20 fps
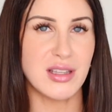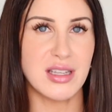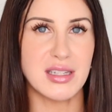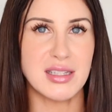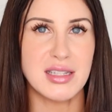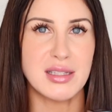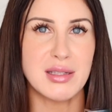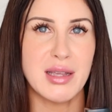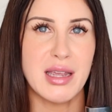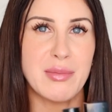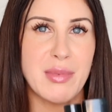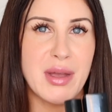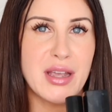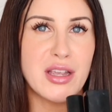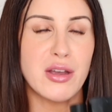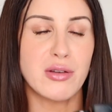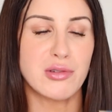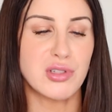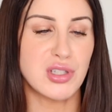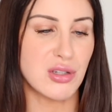This is like my
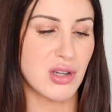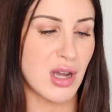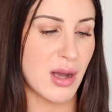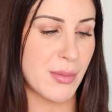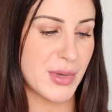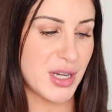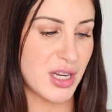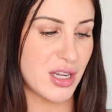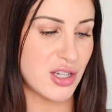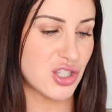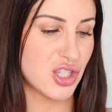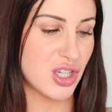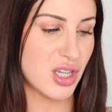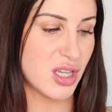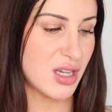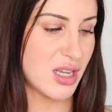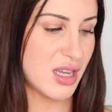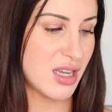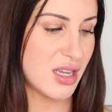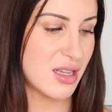go-to combination
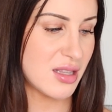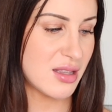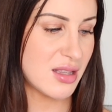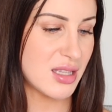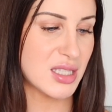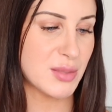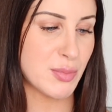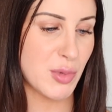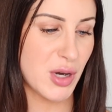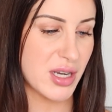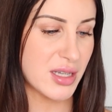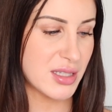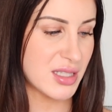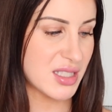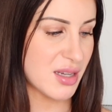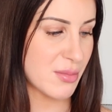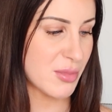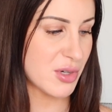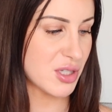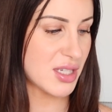in the spring and
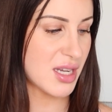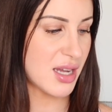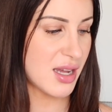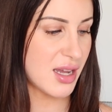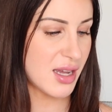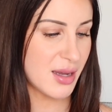summertime.